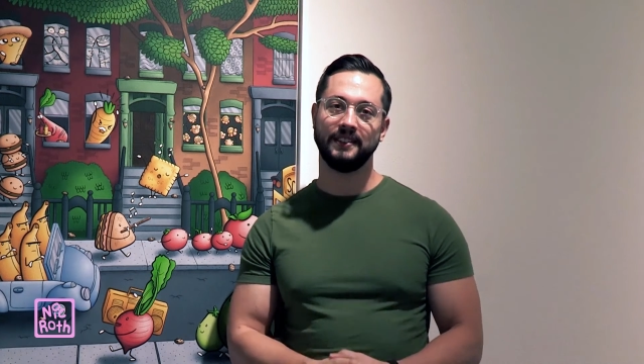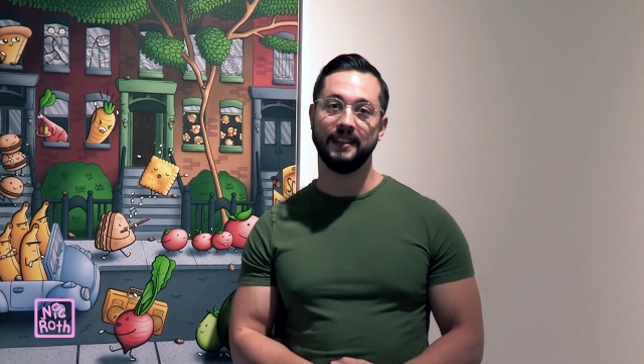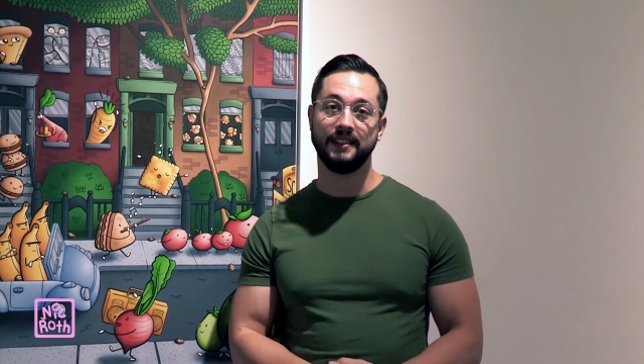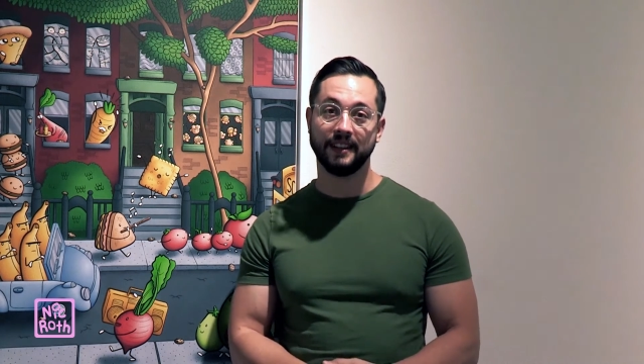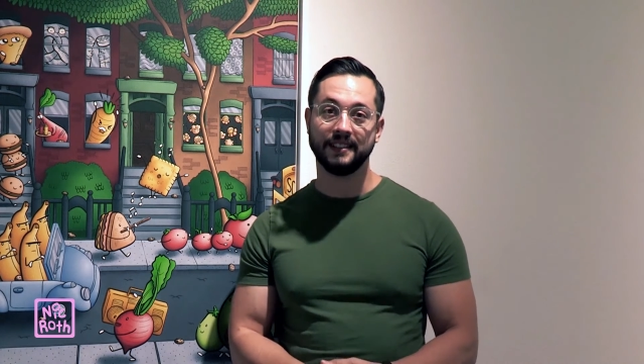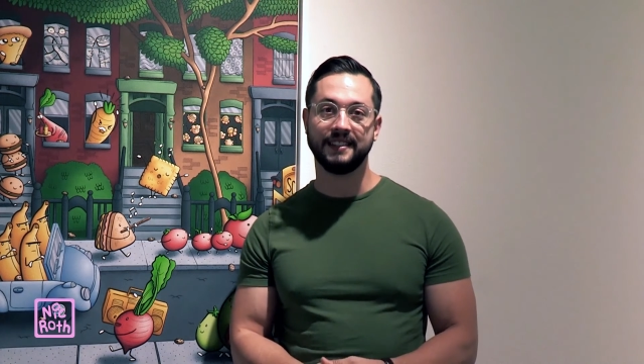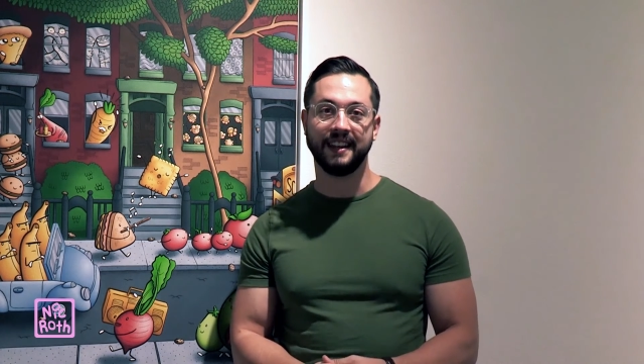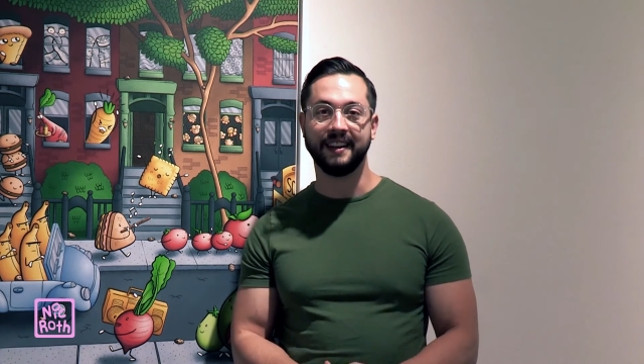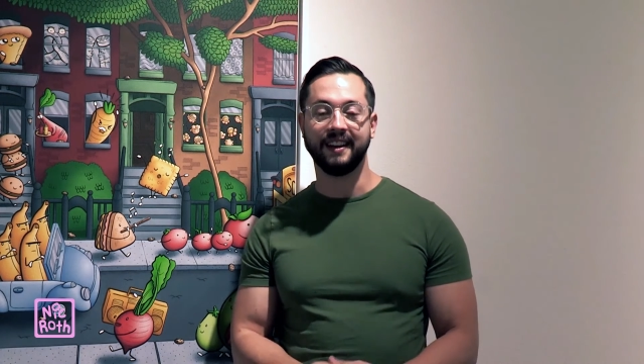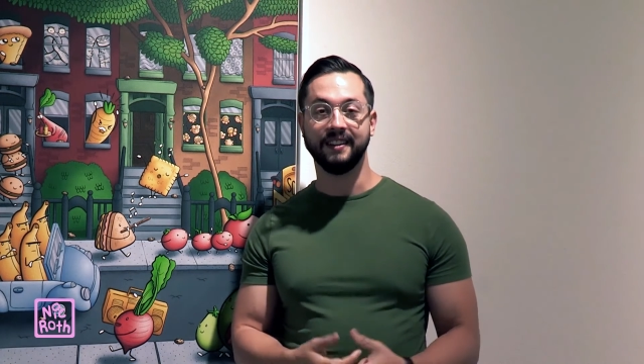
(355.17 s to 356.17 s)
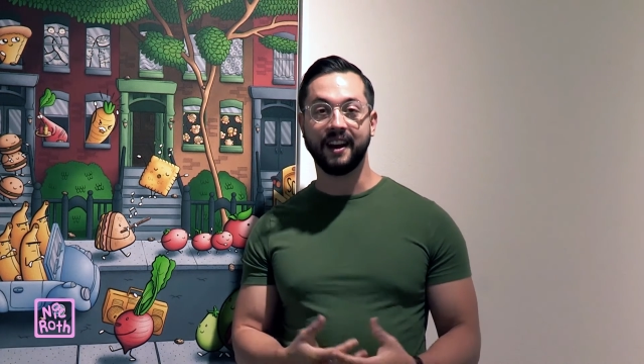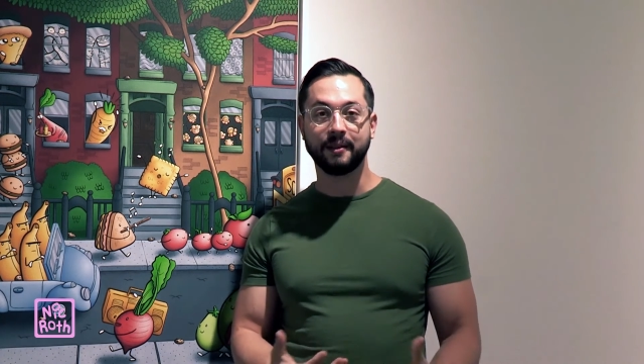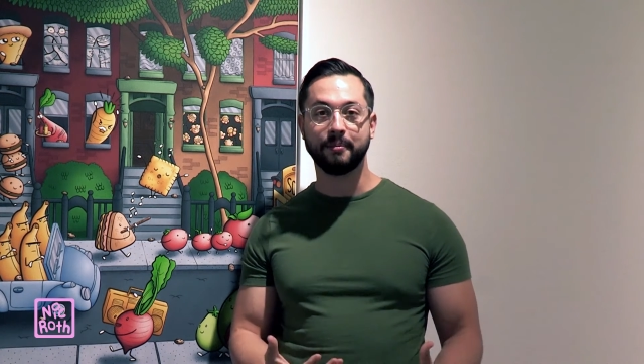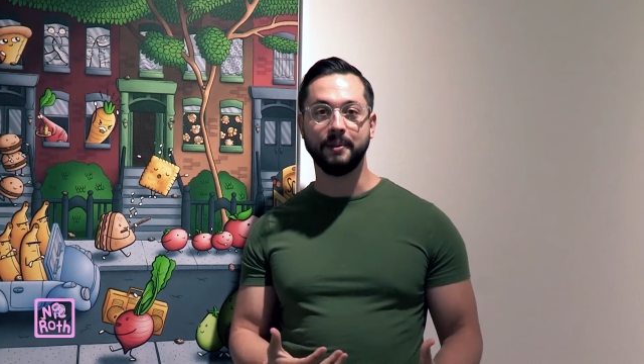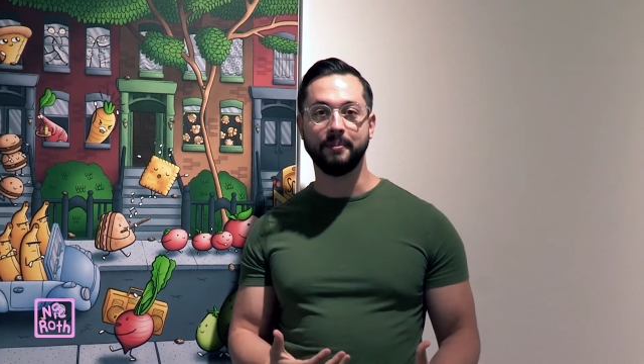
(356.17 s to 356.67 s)
it does take a lot of
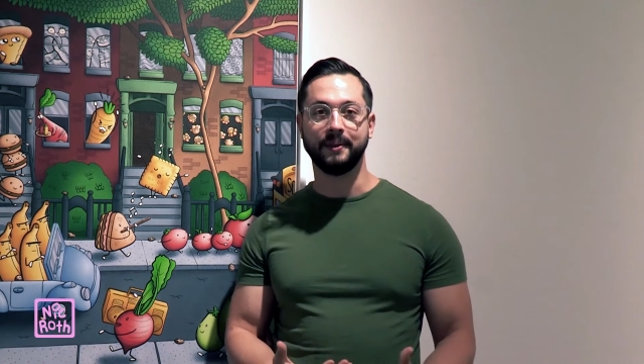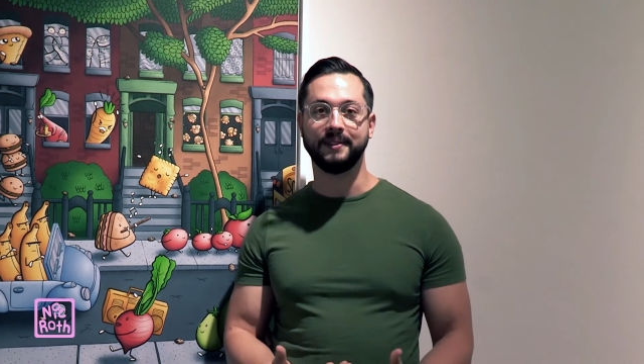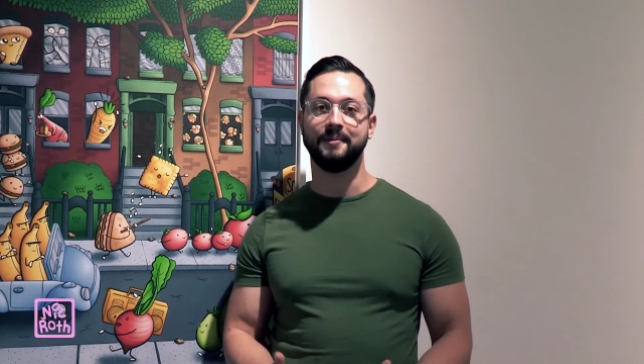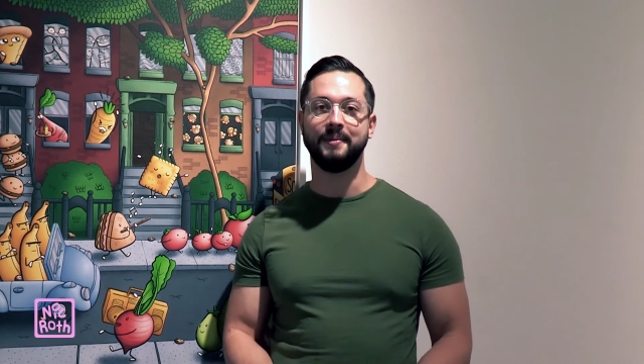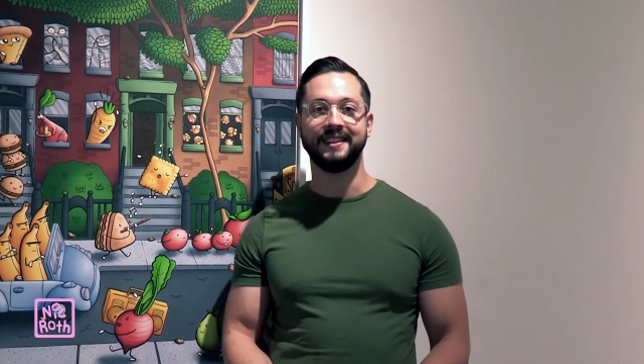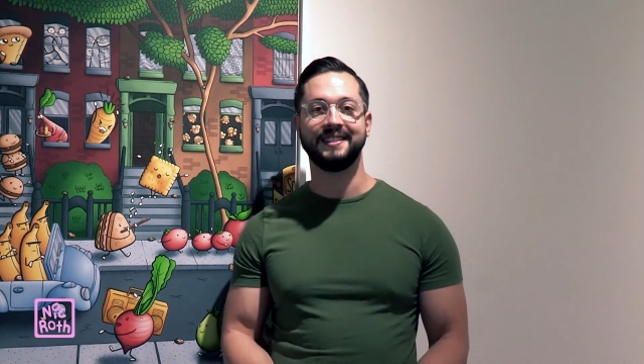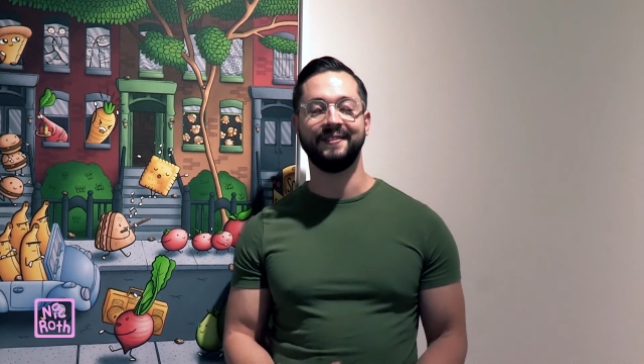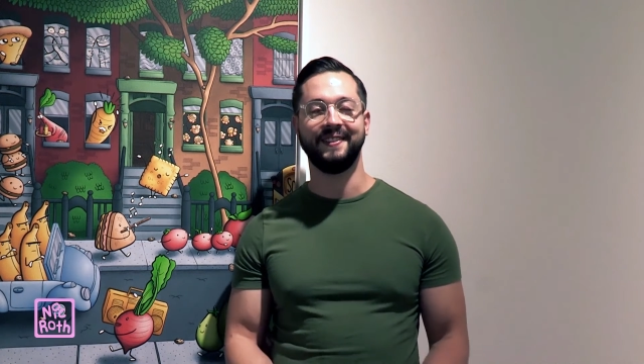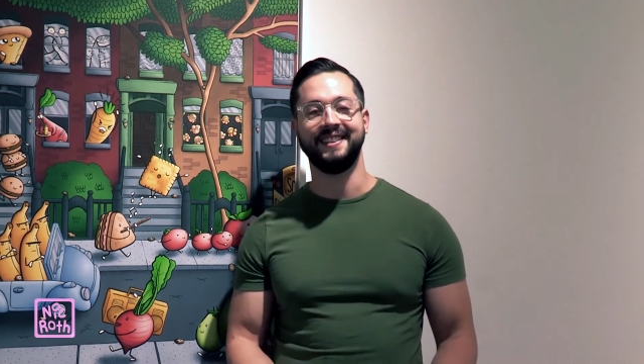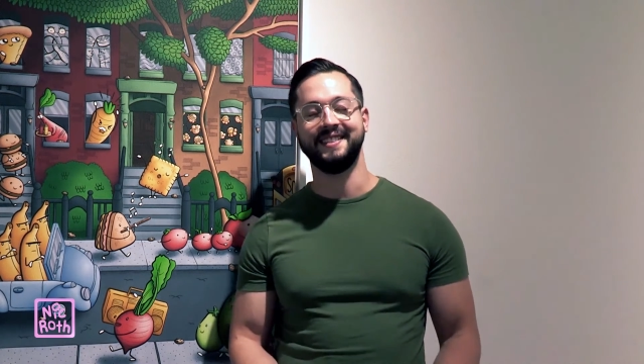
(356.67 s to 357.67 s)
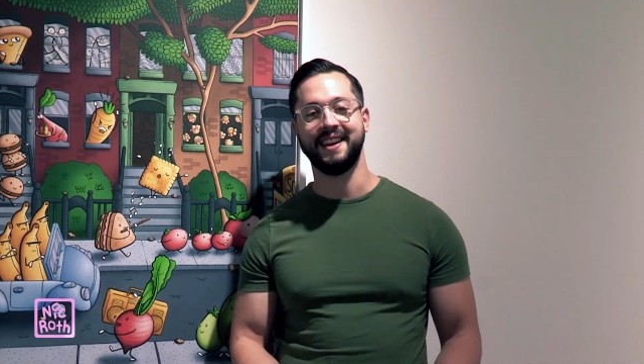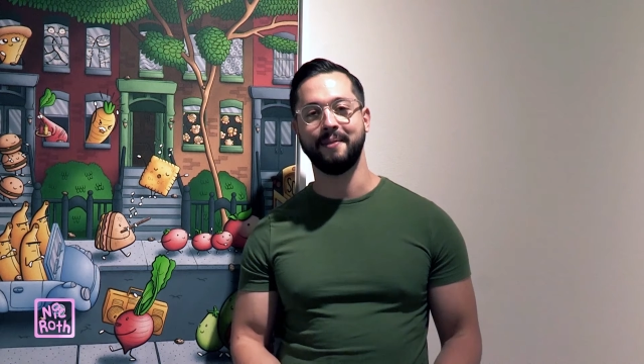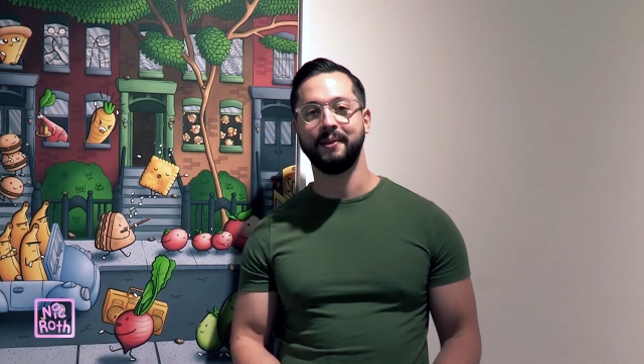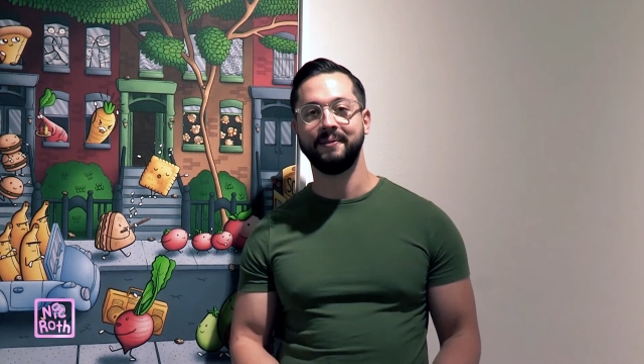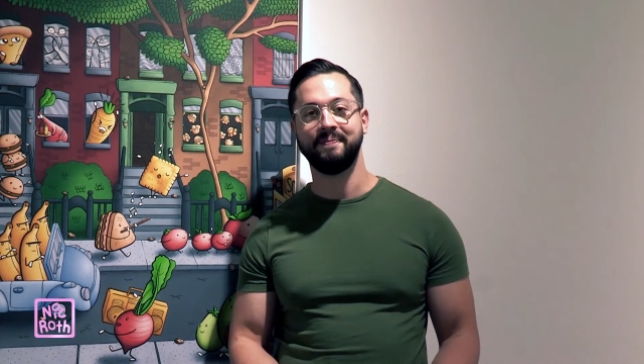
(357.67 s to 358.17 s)
people to make stuff like this
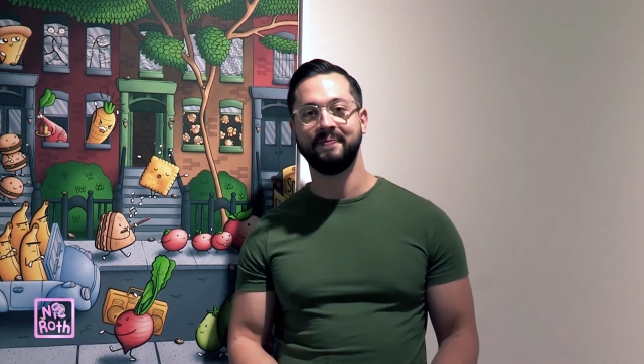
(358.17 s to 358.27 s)
happen.